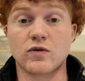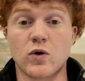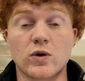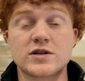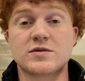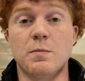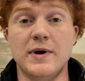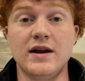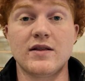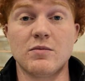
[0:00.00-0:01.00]
of course,
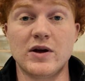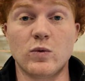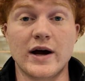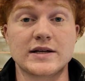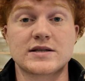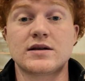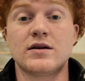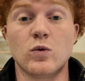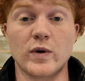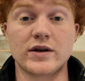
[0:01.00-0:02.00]
being in the
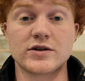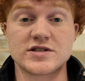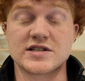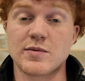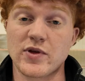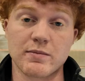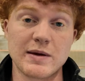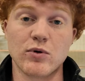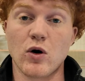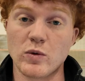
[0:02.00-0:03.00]
Midwest, winters is something
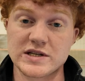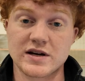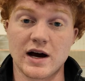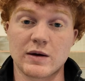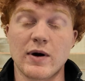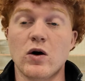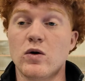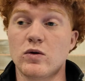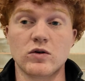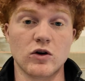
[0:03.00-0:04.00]
people always talk
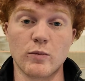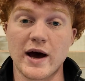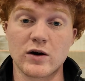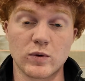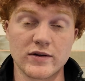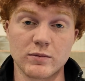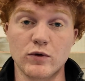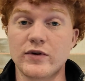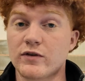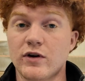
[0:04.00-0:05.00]
about no matter where they're
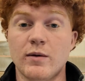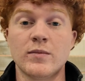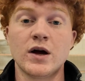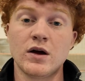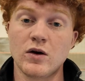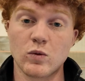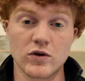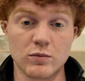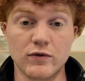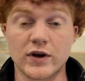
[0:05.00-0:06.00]
moving from,
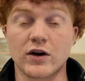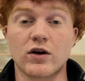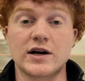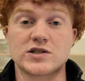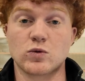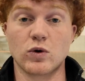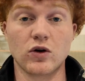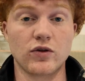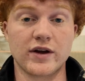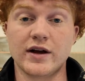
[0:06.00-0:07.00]
whether they're moving across the
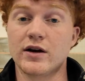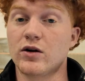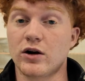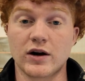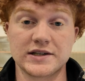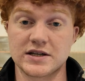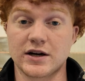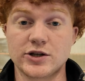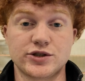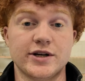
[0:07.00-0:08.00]
world to here or across the
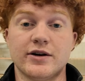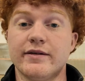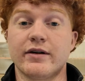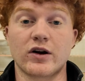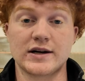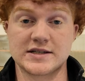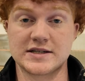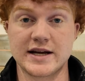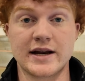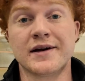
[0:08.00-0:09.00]
country or even across the
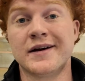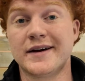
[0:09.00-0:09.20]
state.